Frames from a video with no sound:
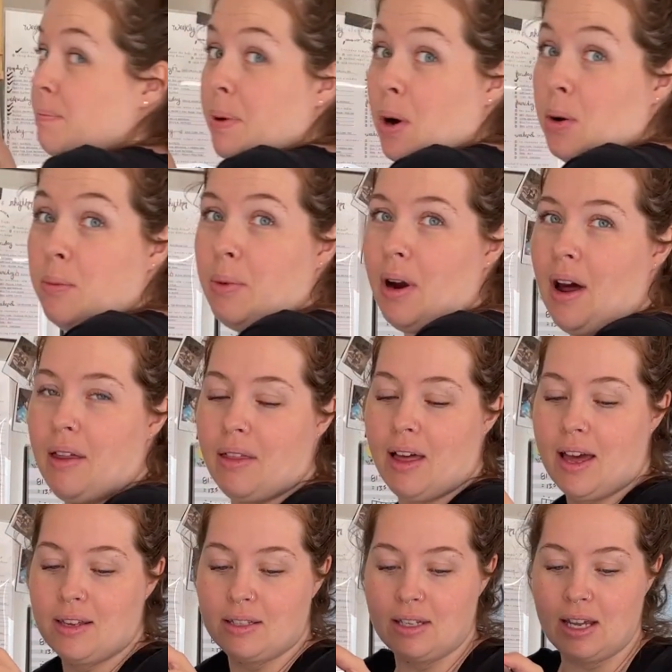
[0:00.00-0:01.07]
bone broth
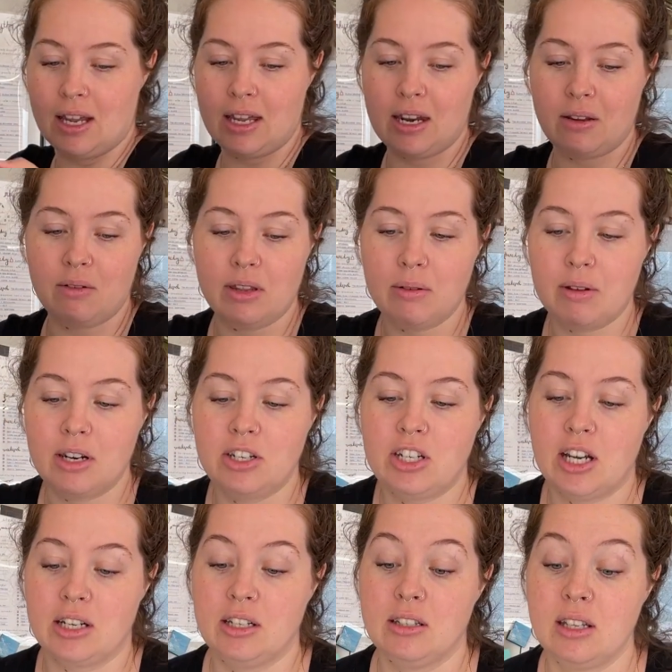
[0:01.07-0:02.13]
last night and I really want to
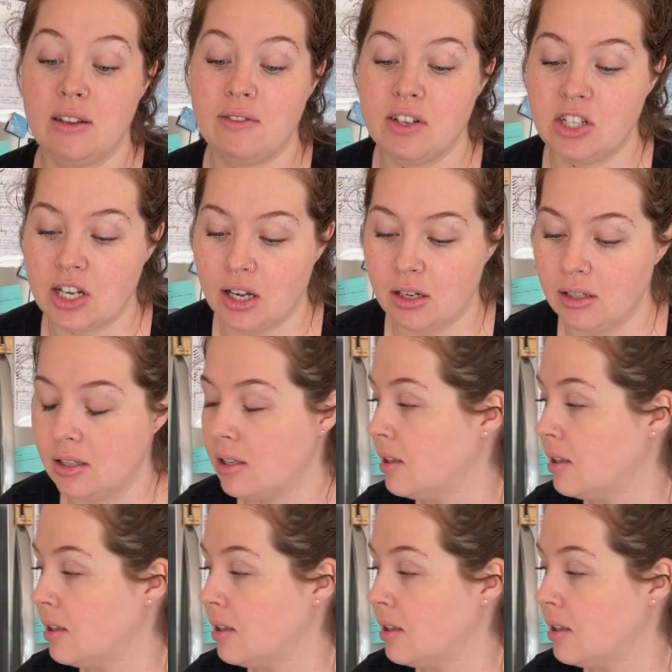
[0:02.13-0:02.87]
check to see if it gelled.